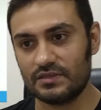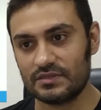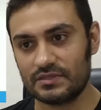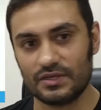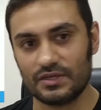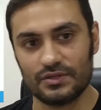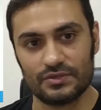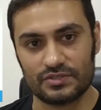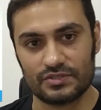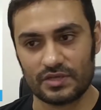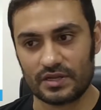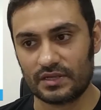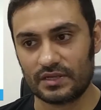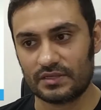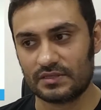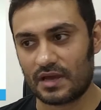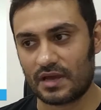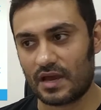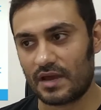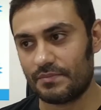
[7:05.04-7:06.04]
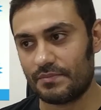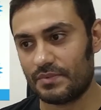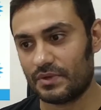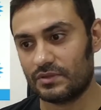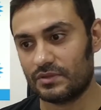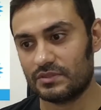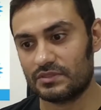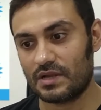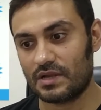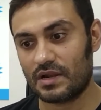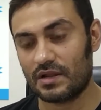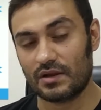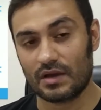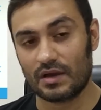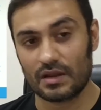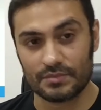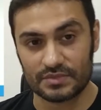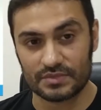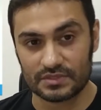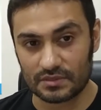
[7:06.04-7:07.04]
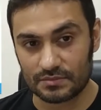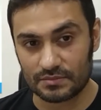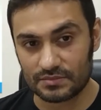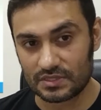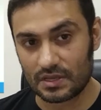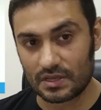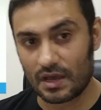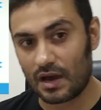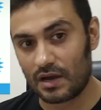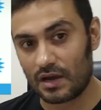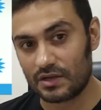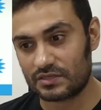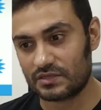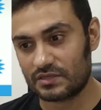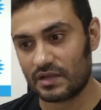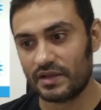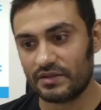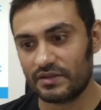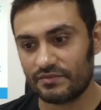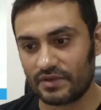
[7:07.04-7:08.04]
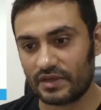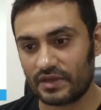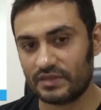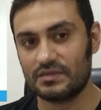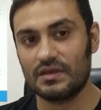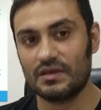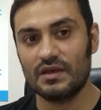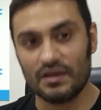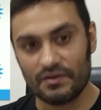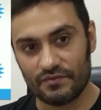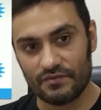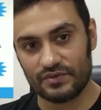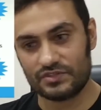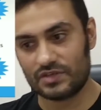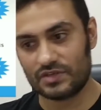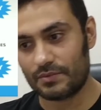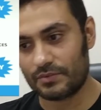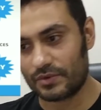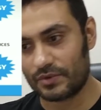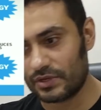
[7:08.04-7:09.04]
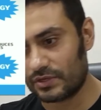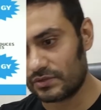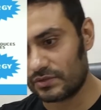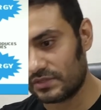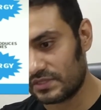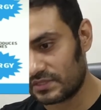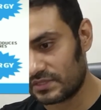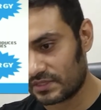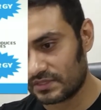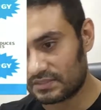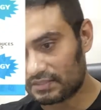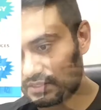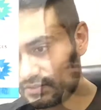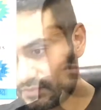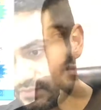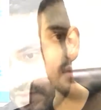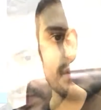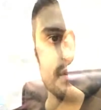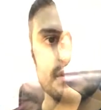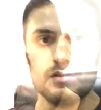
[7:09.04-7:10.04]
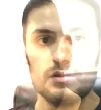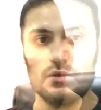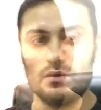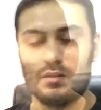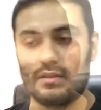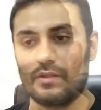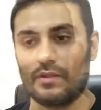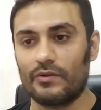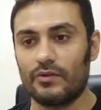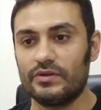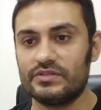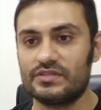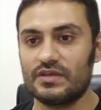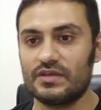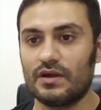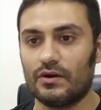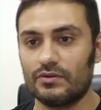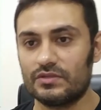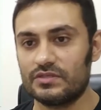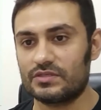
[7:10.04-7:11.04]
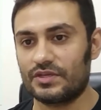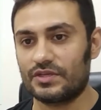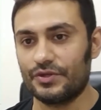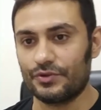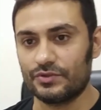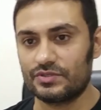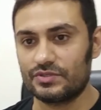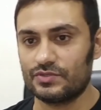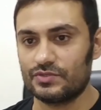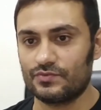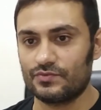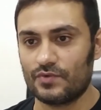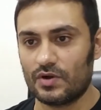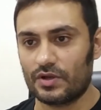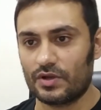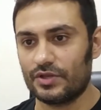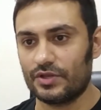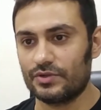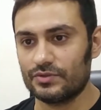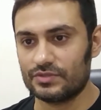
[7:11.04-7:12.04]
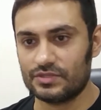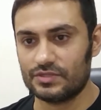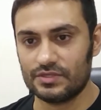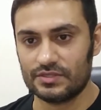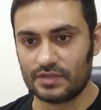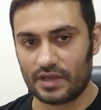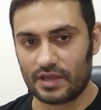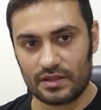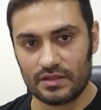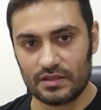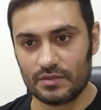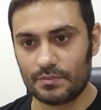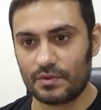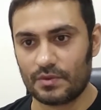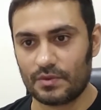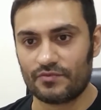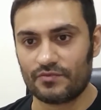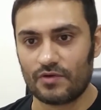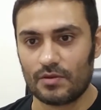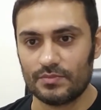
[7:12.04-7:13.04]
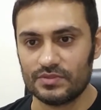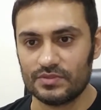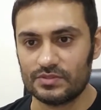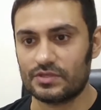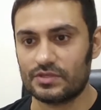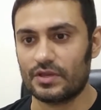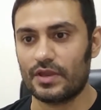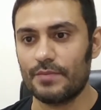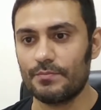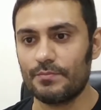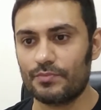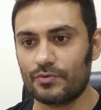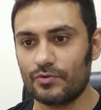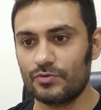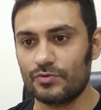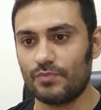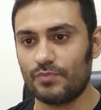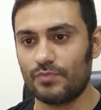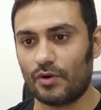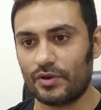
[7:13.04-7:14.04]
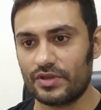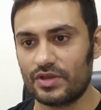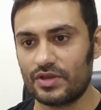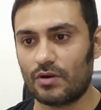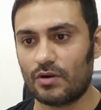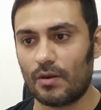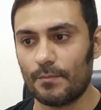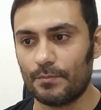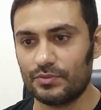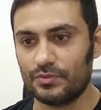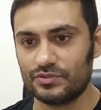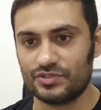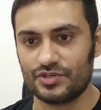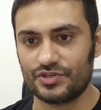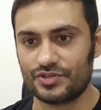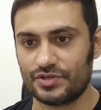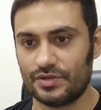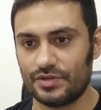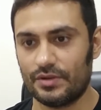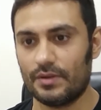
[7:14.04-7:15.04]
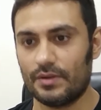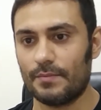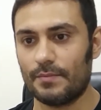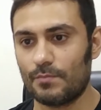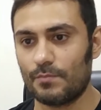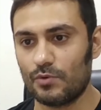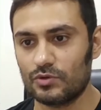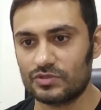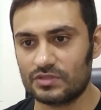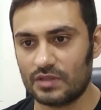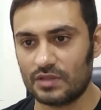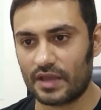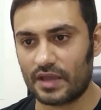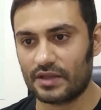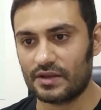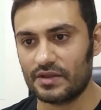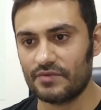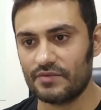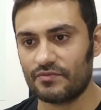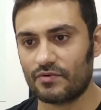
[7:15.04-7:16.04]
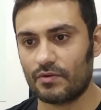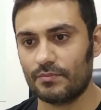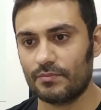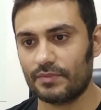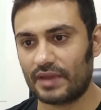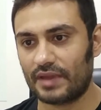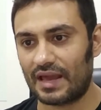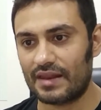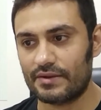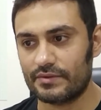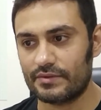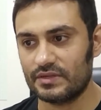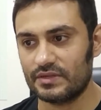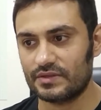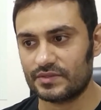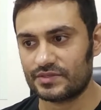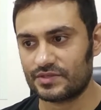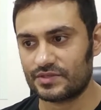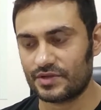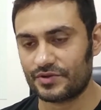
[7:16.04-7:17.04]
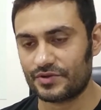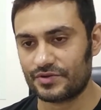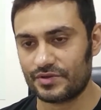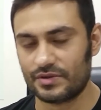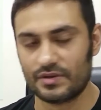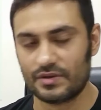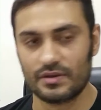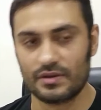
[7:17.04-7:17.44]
ketogenic diet, because there are gonna be some harsh side effects which I'm going to discuss as well. Now let's see how this ketosis works. Ketosis and the performance. Improved body composition, most likely from calorie restriction.